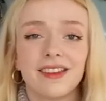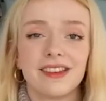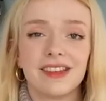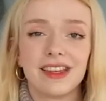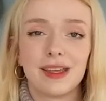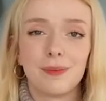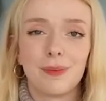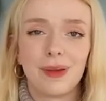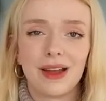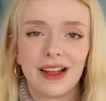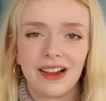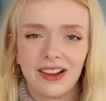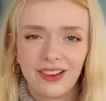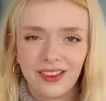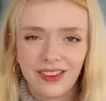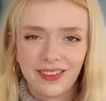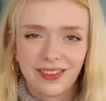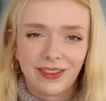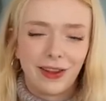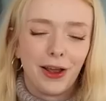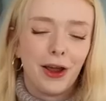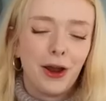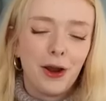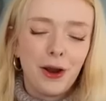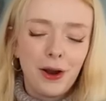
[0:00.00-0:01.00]
a depill,
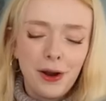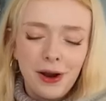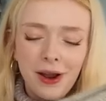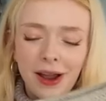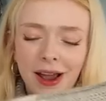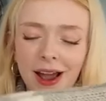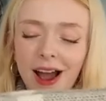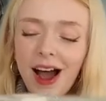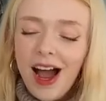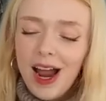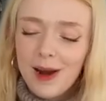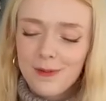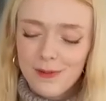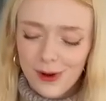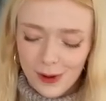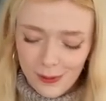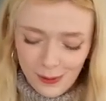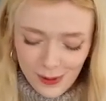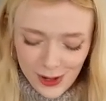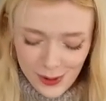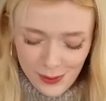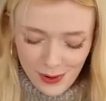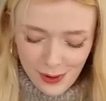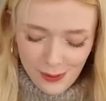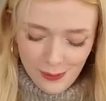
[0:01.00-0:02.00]
so I
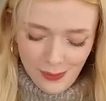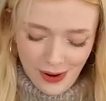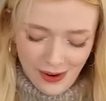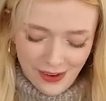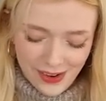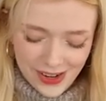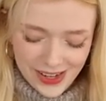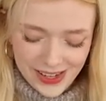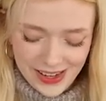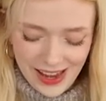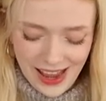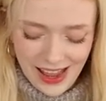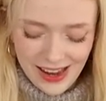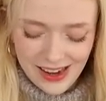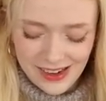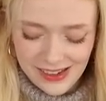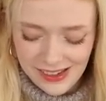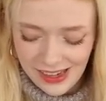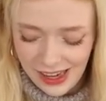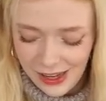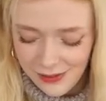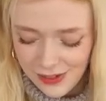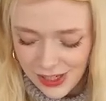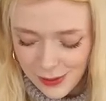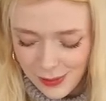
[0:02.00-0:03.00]
probably won't wear it again
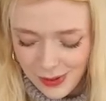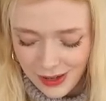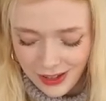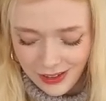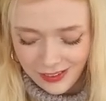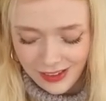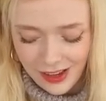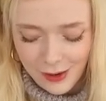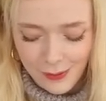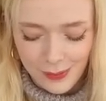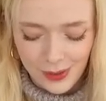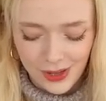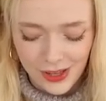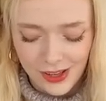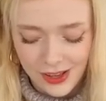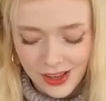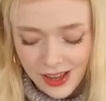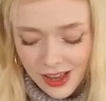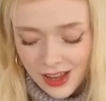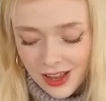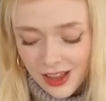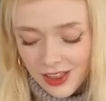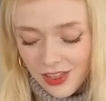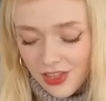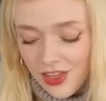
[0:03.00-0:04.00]
until I've depilled it, but
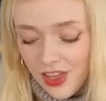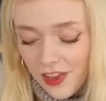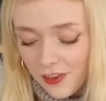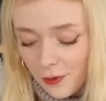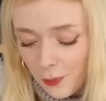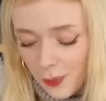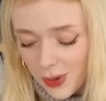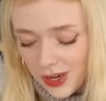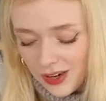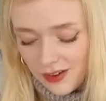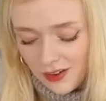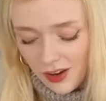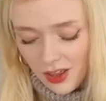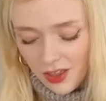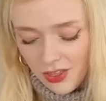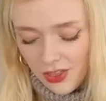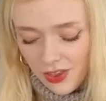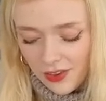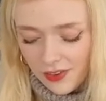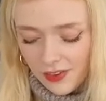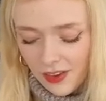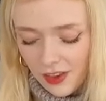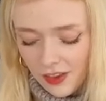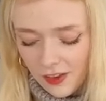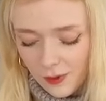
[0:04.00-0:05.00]
this winter
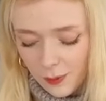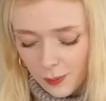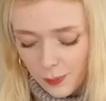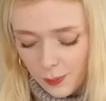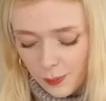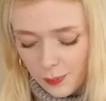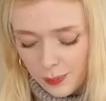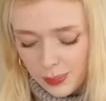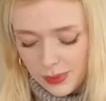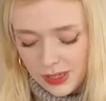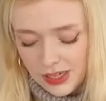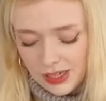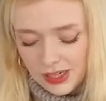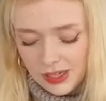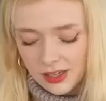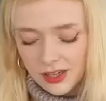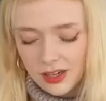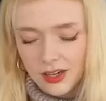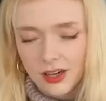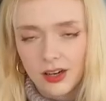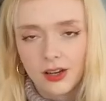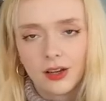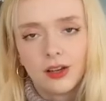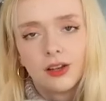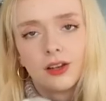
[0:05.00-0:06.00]
this has
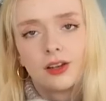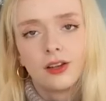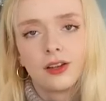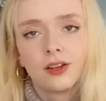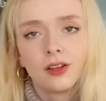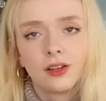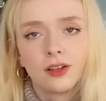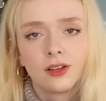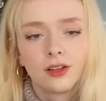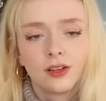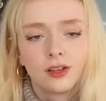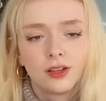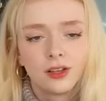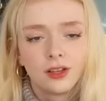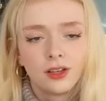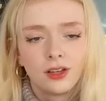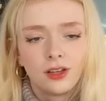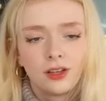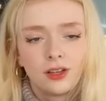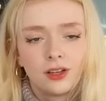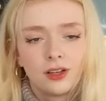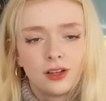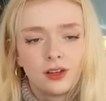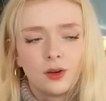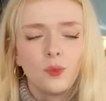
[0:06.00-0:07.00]
been,
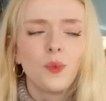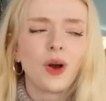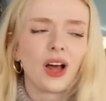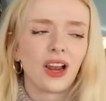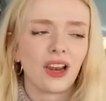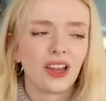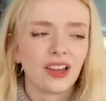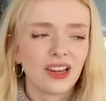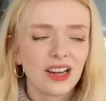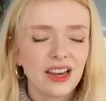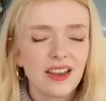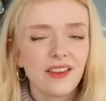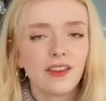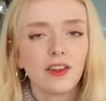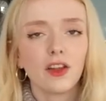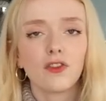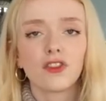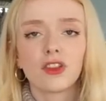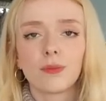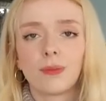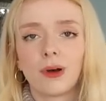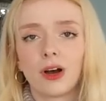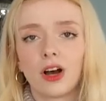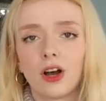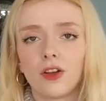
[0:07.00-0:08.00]
well, at least over
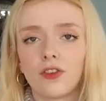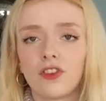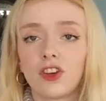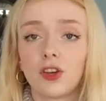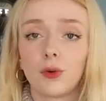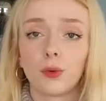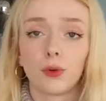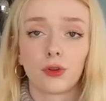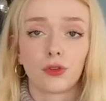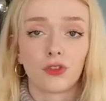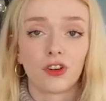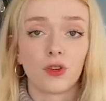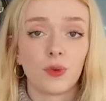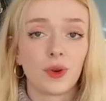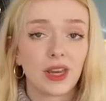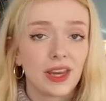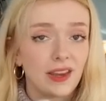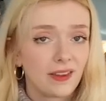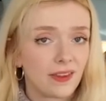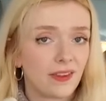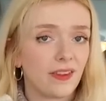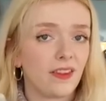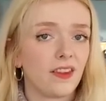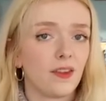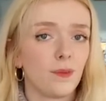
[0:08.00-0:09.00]
the past 2 or 3
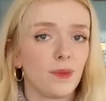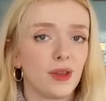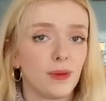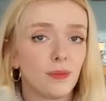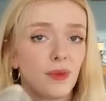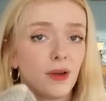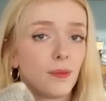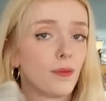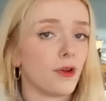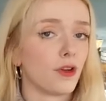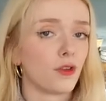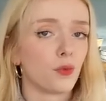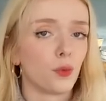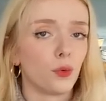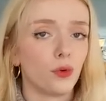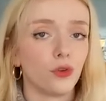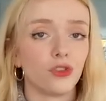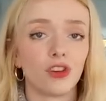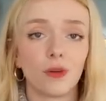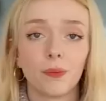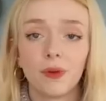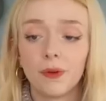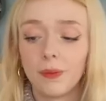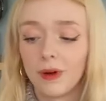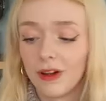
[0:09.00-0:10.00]
weeks, this has been my most worn
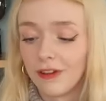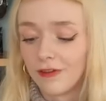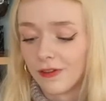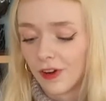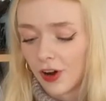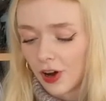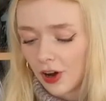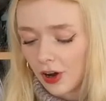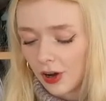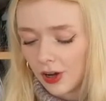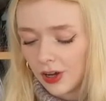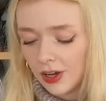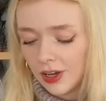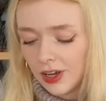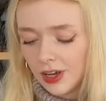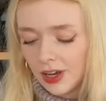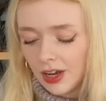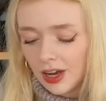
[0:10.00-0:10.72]
jumper by far.